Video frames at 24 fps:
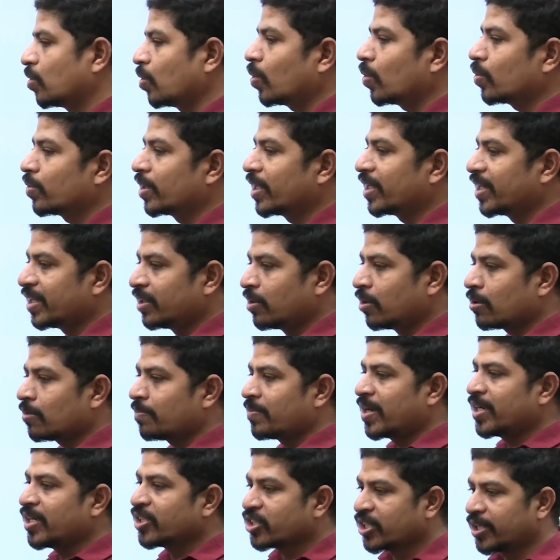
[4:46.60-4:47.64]
though they did
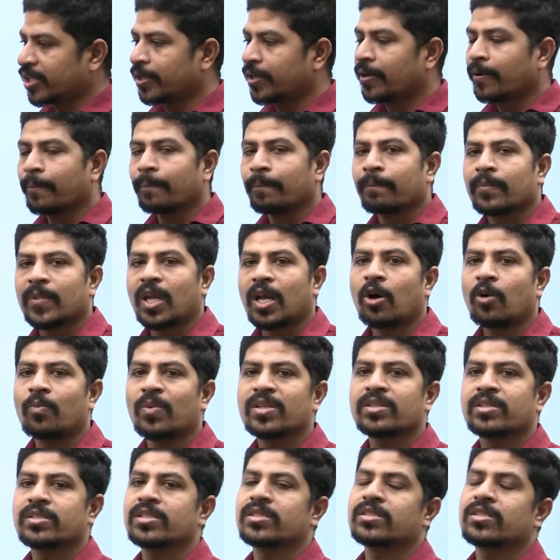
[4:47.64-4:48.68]
not mention how
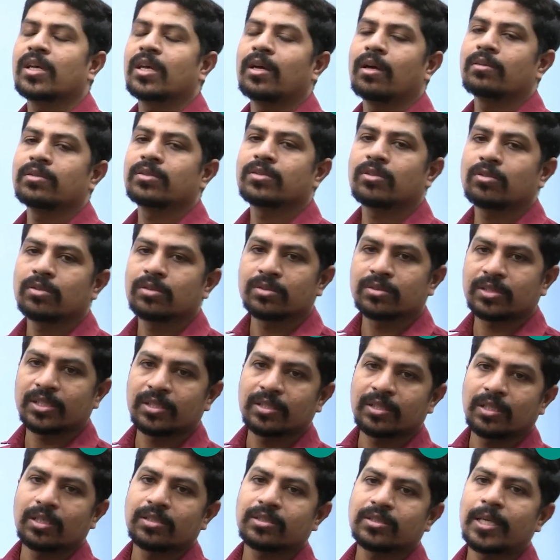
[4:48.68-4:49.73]
much is the
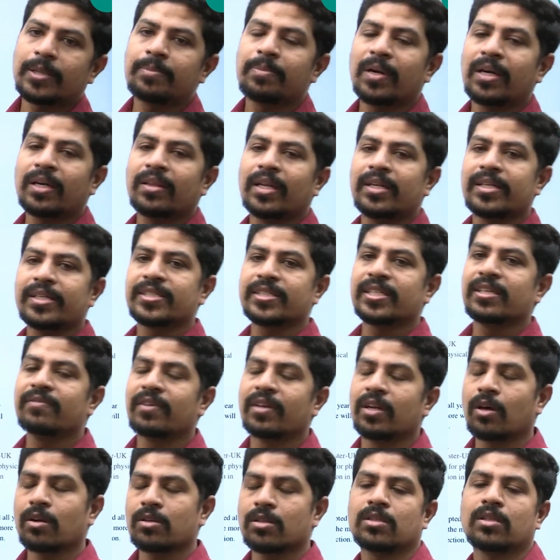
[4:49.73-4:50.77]
stipend that is
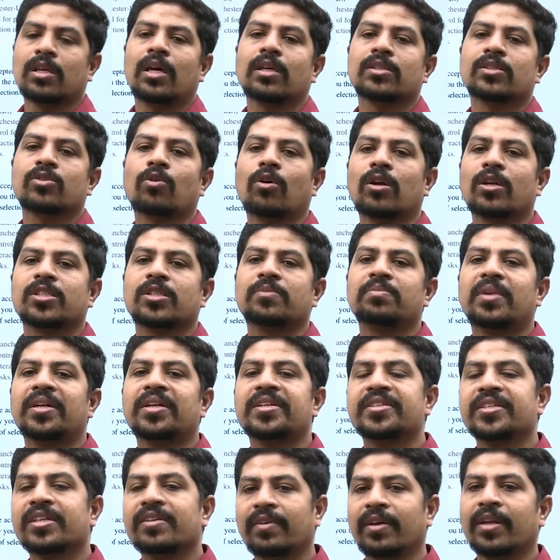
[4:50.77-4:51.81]
given or a scholarship that
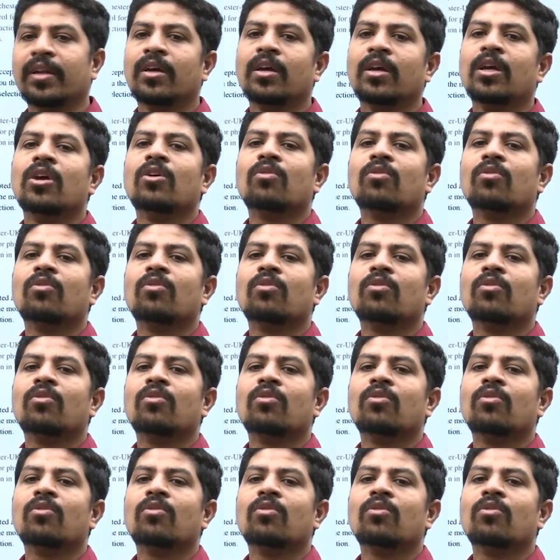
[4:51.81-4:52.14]
is given.